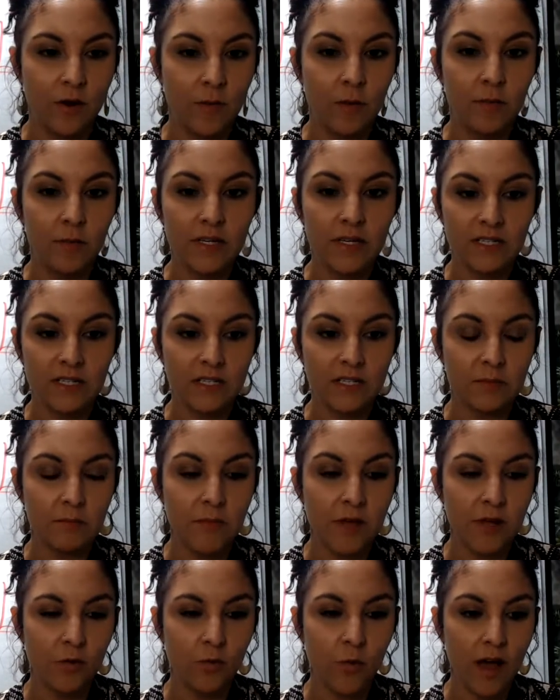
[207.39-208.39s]
I'm a business
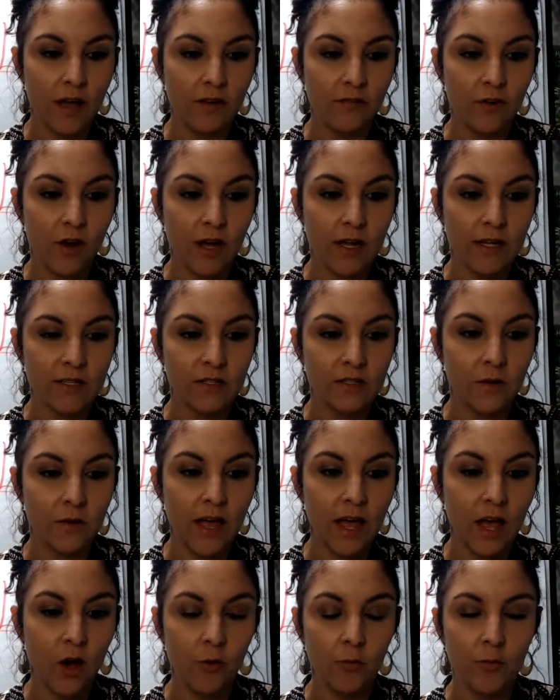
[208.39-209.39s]
midwife, right? So I
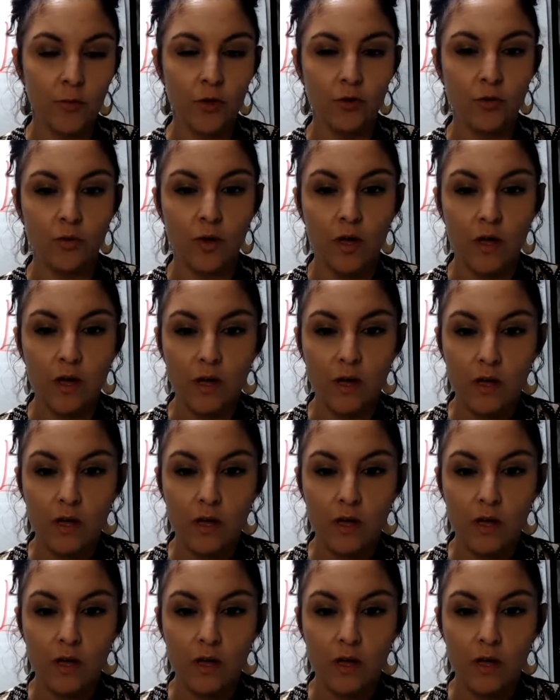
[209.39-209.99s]
help you